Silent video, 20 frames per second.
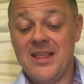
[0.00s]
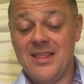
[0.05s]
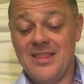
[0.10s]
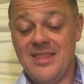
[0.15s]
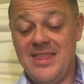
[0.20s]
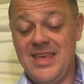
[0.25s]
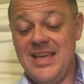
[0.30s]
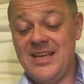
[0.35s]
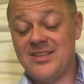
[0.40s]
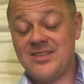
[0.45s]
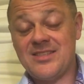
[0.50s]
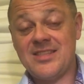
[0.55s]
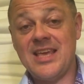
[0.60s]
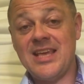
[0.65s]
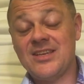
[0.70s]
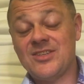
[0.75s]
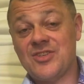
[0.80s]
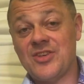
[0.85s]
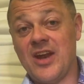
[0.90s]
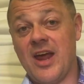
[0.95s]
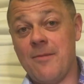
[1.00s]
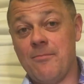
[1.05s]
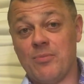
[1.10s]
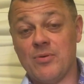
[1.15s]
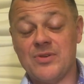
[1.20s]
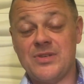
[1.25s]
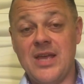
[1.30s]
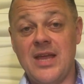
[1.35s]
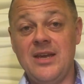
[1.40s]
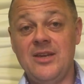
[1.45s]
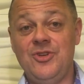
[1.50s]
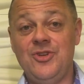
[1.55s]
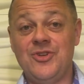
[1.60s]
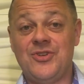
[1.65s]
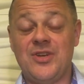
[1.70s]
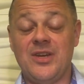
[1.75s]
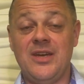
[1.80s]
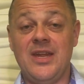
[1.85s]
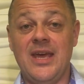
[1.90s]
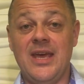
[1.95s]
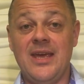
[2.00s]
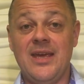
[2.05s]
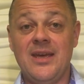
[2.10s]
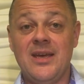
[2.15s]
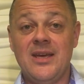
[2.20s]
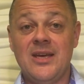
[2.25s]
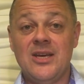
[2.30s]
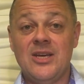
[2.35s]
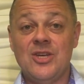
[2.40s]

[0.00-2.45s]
These things that I presented you today